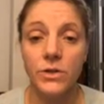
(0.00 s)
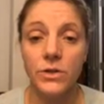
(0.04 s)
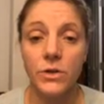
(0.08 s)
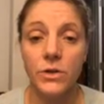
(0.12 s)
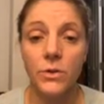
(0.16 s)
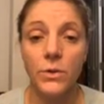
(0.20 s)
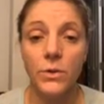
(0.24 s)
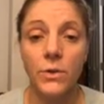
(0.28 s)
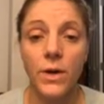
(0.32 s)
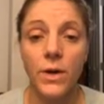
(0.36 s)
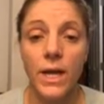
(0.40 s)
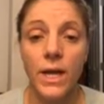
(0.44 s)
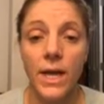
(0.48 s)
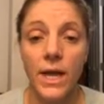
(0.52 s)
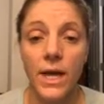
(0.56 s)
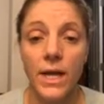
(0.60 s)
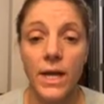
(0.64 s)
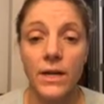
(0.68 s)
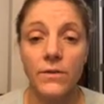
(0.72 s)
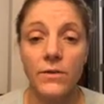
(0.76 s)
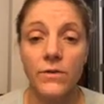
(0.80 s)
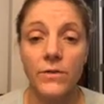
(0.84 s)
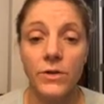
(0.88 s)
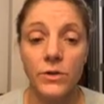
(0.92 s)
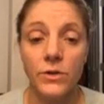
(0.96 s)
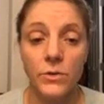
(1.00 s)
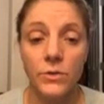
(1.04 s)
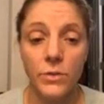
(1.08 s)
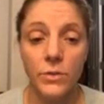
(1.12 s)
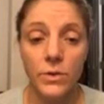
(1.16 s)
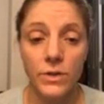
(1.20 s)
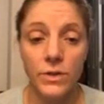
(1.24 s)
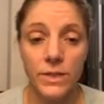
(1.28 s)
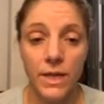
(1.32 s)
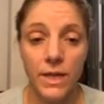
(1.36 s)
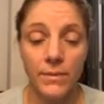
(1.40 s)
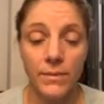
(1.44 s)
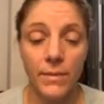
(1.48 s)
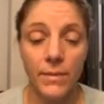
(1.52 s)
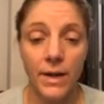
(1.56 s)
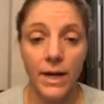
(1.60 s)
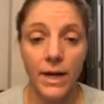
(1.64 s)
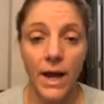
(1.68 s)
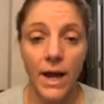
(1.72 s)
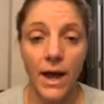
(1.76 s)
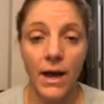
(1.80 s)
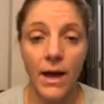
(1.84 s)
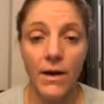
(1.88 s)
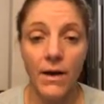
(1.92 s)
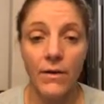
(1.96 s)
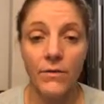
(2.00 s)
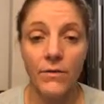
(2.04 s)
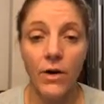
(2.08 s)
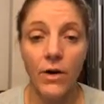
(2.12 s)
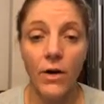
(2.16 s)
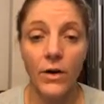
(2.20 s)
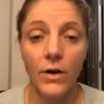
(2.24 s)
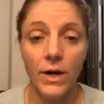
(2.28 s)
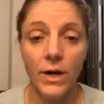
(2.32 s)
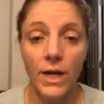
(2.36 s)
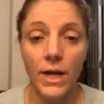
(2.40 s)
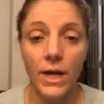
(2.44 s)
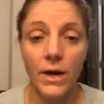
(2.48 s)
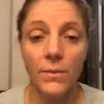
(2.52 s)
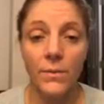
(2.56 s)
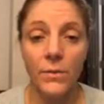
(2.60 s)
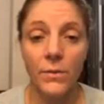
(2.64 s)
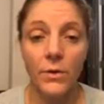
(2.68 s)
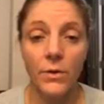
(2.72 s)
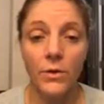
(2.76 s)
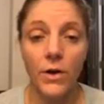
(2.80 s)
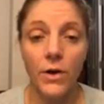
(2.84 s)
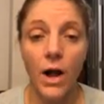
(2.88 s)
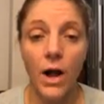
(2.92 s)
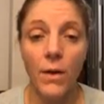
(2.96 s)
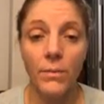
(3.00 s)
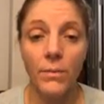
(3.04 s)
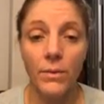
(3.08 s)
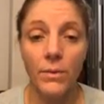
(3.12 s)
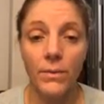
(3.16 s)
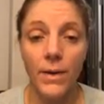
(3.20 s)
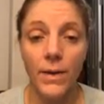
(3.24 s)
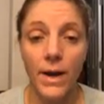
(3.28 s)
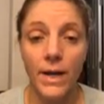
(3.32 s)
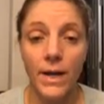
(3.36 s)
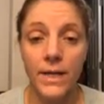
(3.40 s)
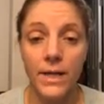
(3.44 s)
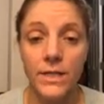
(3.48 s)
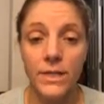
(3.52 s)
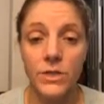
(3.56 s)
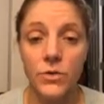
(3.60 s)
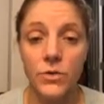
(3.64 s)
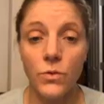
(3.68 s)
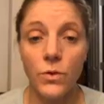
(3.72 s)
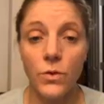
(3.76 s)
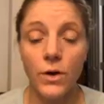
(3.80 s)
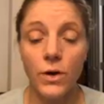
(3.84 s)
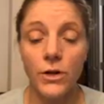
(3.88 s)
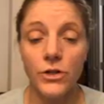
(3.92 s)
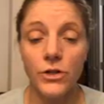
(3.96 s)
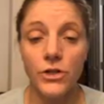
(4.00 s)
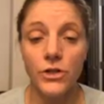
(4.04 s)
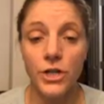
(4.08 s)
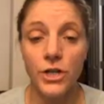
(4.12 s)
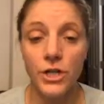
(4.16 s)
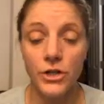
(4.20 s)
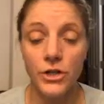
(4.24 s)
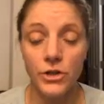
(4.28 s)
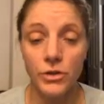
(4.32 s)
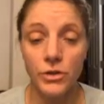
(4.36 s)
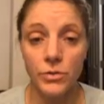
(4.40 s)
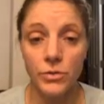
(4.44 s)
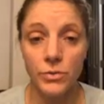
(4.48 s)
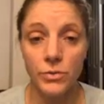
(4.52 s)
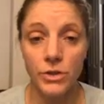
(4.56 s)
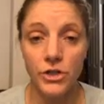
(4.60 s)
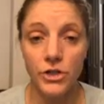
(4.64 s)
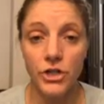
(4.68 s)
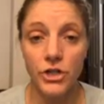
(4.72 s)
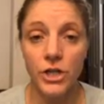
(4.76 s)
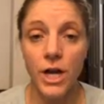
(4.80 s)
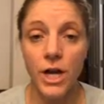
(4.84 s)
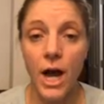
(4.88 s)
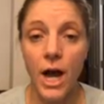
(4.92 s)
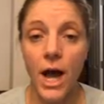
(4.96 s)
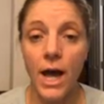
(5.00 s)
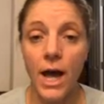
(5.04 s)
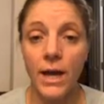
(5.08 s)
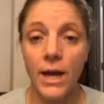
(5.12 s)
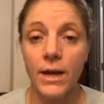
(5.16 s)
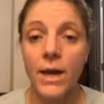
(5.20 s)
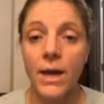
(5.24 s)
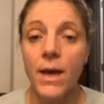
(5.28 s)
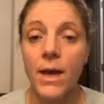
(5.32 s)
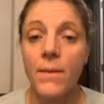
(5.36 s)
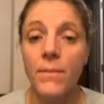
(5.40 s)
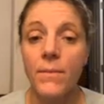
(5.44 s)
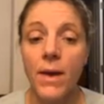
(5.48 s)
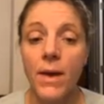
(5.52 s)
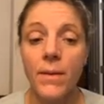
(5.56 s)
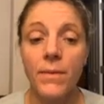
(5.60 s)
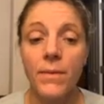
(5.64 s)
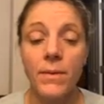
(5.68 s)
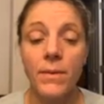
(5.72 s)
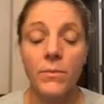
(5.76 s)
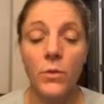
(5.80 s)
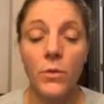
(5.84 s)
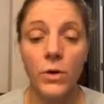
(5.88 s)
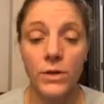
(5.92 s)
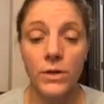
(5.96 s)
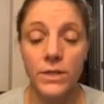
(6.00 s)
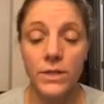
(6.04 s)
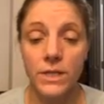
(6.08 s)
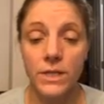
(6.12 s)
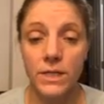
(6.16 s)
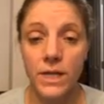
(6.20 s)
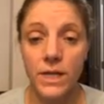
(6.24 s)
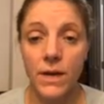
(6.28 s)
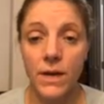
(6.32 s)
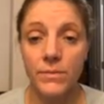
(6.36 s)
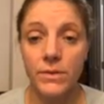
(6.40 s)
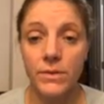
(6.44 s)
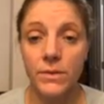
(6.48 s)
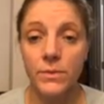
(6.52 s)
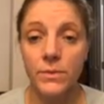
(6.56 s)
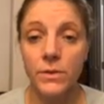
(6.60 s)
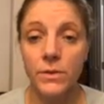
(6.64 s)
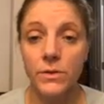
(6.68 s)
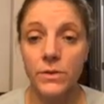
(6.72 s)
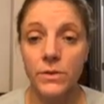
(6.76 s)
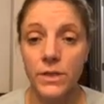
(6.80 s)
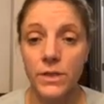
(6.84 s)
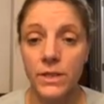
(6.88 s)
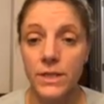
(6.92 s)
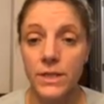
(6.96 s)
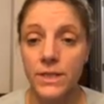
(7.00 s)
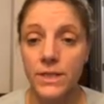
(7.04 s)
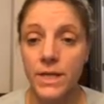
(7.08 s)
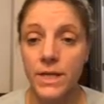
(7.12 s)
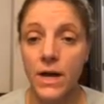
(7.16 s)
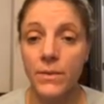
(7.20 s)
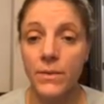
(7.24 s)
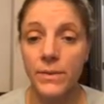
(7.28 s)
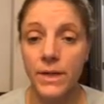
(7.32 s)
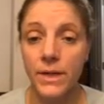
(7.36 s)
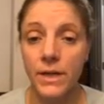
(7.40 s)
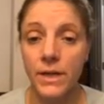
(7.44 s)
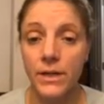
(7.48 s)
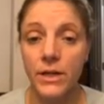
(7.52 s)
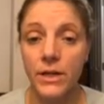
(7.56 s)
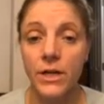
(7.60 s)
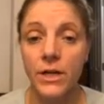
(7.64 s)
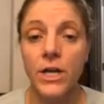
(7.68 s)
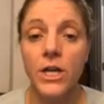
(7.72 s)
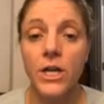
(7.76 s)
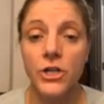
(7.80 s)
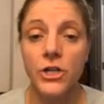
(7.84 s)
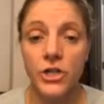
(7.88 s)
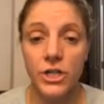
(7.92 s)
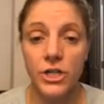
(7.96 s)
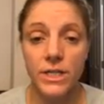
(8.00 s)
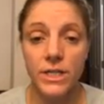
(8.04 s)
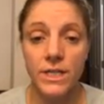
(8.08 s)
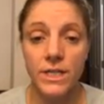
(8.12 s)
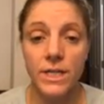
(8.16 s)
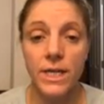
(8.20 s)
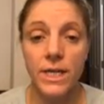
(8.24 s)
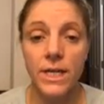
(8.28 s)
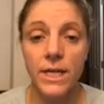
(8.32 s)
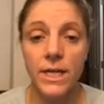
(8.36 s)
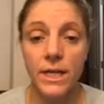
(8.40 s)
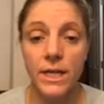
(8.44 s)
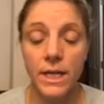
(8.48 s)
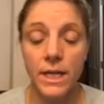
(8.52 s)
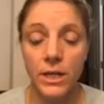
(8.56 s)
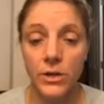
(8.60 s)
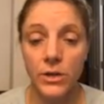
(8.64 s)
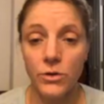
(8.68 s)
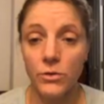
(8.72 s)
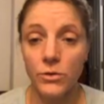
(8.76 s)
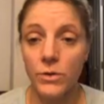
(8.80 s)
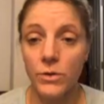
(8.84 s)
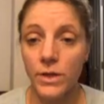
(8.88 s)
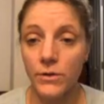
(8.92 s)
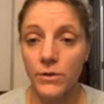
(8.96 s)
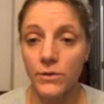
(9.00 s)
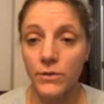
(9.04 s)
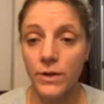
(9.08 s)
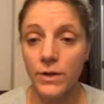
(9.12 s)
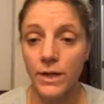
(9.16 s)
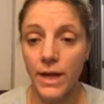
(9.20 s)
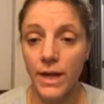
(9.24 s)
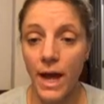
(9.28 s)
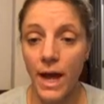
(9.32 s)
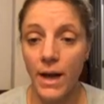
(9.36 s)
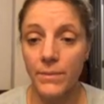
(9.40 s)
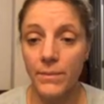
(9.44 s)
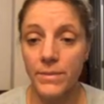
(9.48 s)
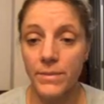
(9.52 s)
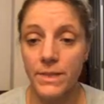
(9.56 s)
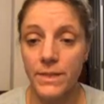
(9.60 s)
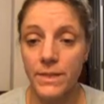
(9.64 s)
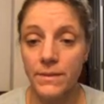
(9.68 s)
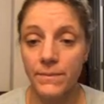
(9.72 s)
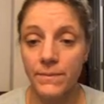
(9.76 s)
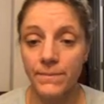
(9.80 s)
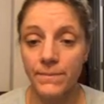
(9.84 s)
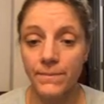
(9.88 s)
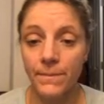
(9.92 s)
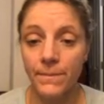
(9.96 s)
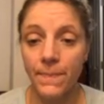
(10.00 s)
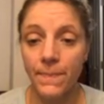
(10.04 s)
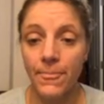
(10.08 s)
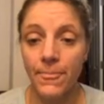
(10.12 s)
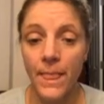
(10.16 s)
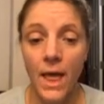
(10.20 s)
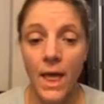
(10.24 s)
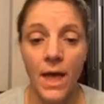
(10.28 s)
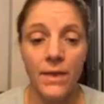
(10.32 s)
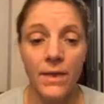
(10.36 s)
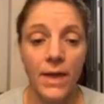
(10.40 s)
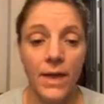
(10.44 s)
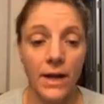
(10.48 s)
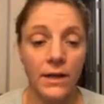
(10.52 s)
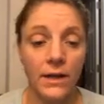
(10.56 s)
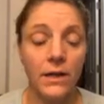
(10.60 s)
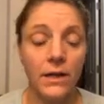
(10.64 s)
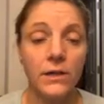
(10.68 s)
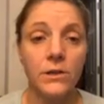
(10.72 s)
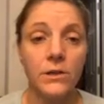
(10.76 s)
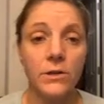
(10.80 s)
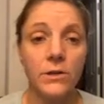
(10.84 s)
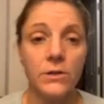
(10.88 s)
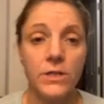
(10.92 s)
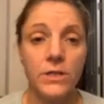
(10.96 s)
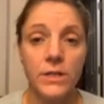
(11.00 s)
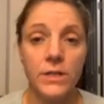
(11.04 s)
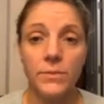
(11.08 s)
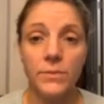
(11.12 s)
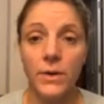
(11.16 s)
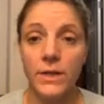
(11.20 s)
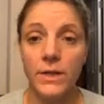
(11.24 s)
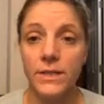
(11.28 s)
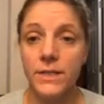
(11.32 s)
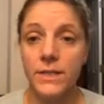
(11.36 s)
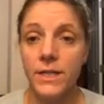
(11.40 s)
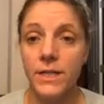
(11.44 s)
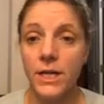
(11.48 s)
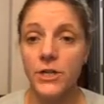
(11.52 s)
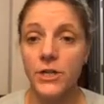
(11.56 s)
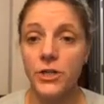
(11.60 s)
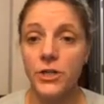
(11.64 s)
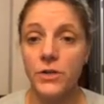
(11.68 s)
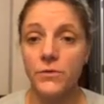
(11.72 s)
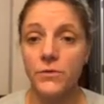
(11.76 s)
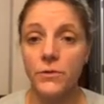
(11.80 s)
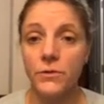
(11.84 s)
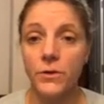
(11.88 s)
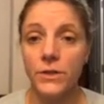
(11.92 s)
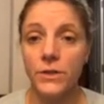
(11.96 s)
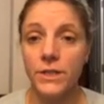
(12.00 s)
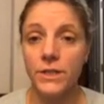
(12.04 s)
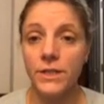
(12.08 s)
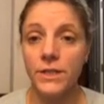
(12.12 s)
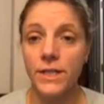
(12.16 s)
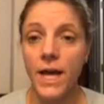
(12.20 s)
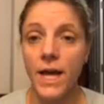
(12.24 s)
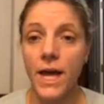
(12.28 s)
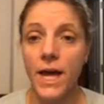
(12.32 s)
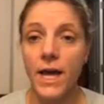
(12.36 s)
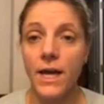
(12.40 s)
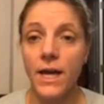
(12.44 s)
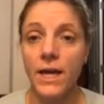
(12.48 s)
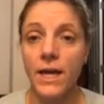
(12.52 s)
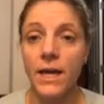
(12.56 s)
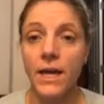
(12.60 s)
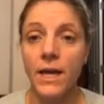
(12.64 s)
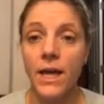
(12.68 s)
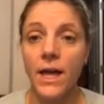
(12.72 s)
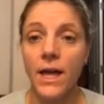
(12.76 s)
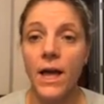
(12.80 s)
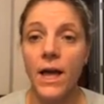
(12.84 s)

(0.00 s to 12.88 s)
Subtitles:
So individuals that might have already immunocompromised or issues with GI may be more susceptible to the salmonella just sneaking in through different gaps. That concludes the presentation for today.